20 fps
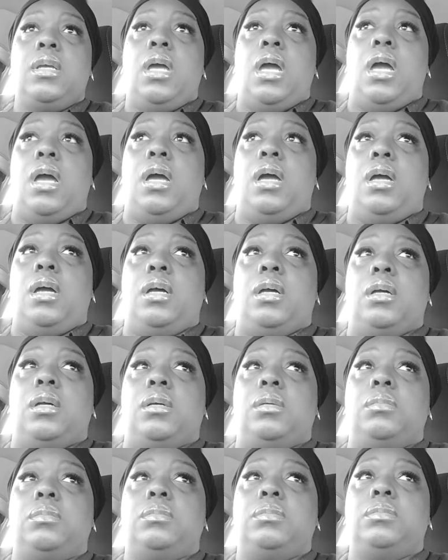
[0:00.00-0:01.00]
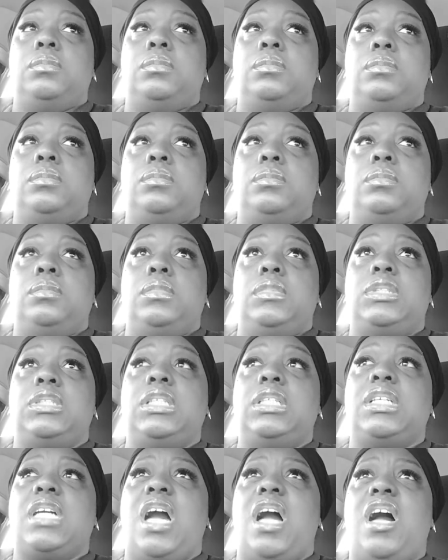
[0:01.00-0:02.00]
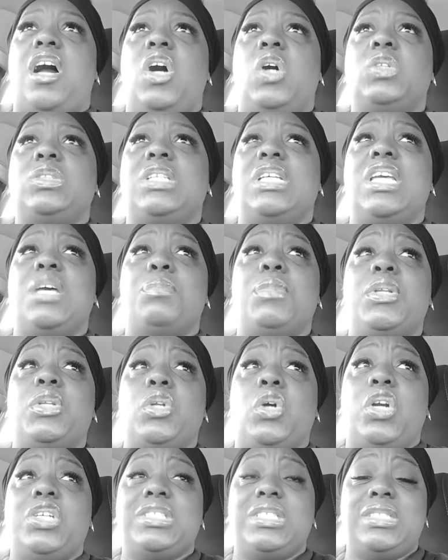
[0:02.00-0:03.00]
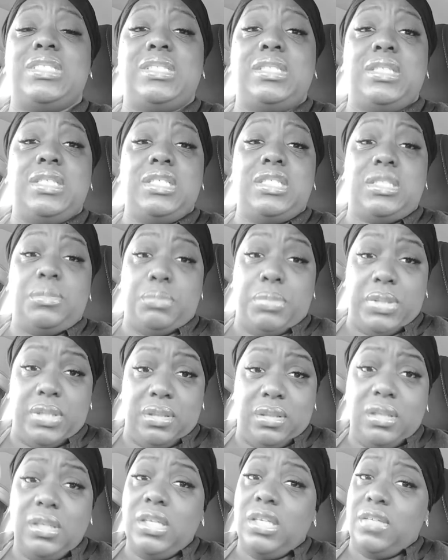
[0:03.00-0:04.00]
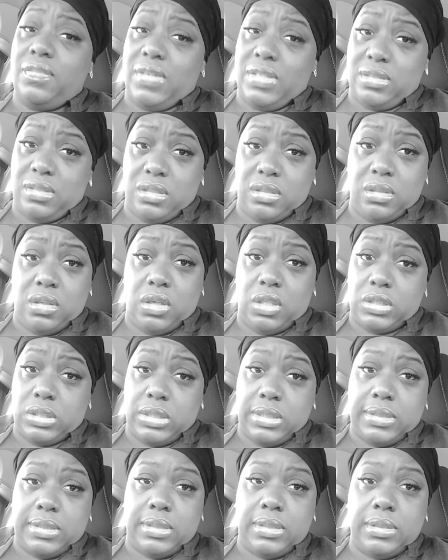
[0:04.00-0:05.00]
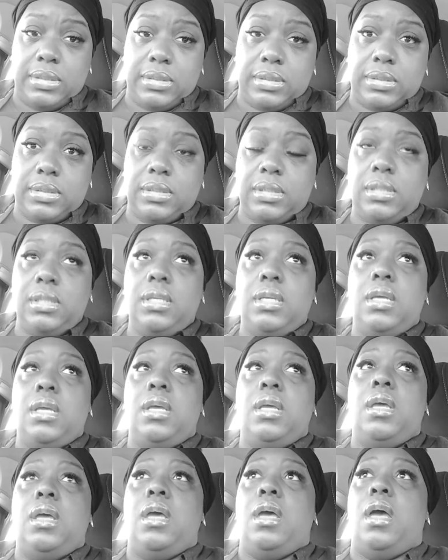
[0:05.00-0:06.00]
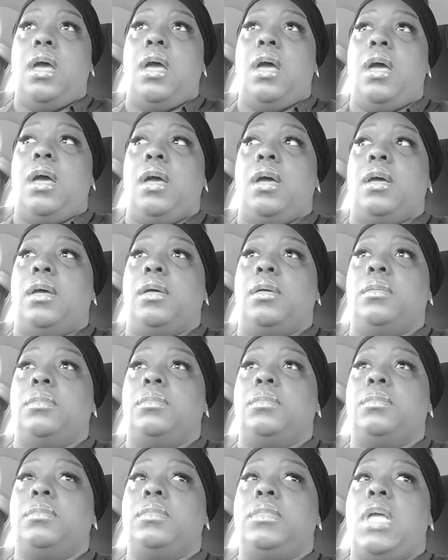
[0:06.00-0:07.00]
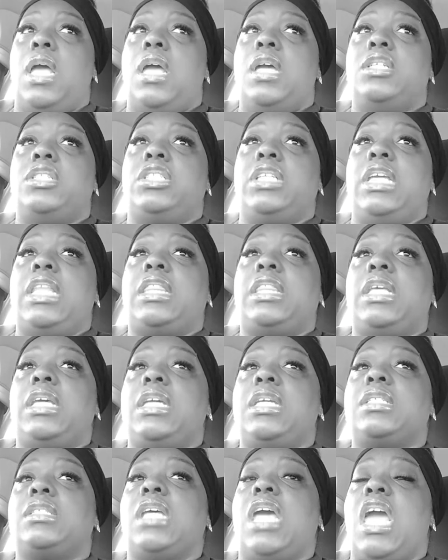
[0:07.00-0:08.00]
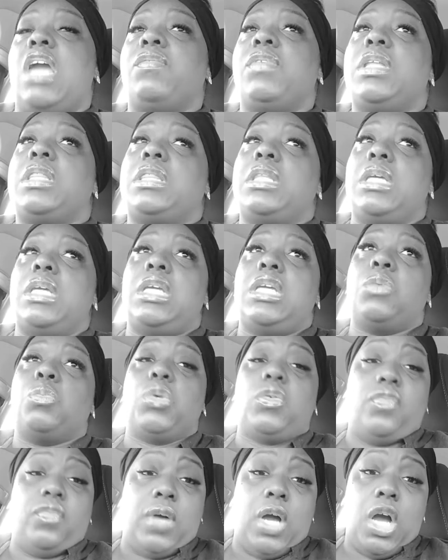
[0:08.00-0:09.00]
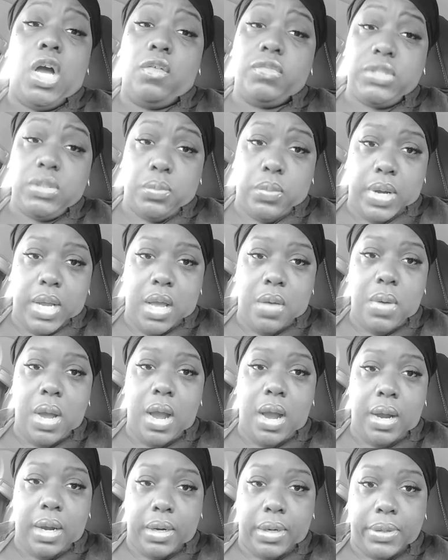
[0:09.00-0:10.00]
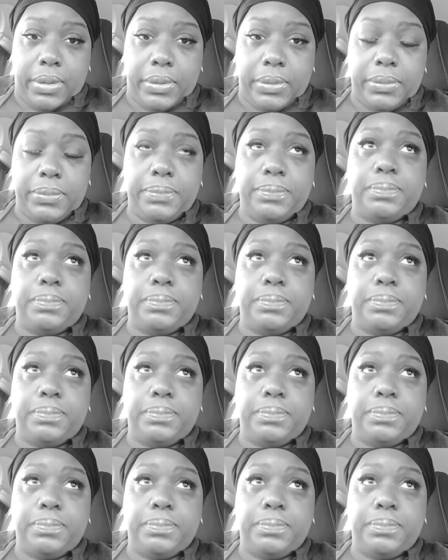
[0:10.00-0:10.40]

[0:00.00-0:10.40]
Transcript: Um, she calls him a narcissist, but Liv is a narcissist. Um, she thinks everything revolves around her,